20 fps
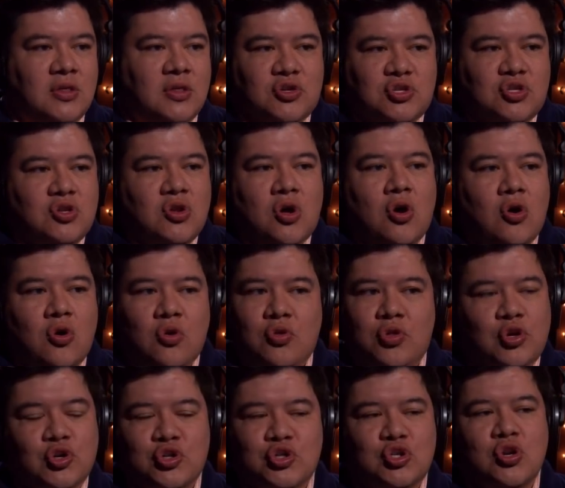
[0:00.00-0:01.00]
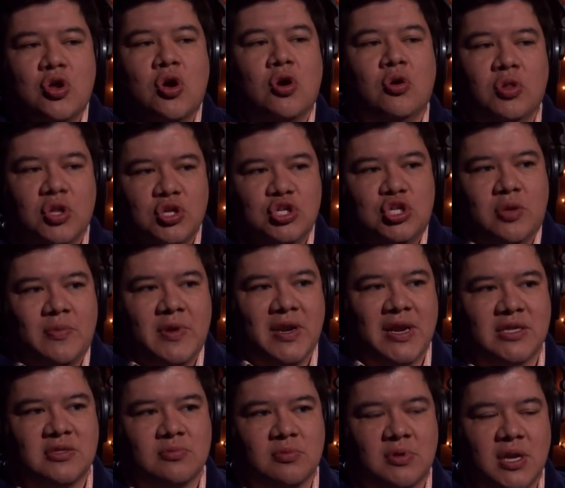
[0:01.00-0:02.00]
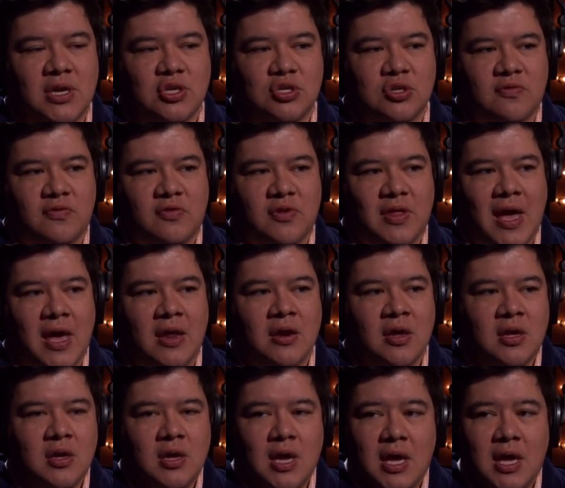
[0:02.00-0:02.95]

There's no legitimate explanation for that.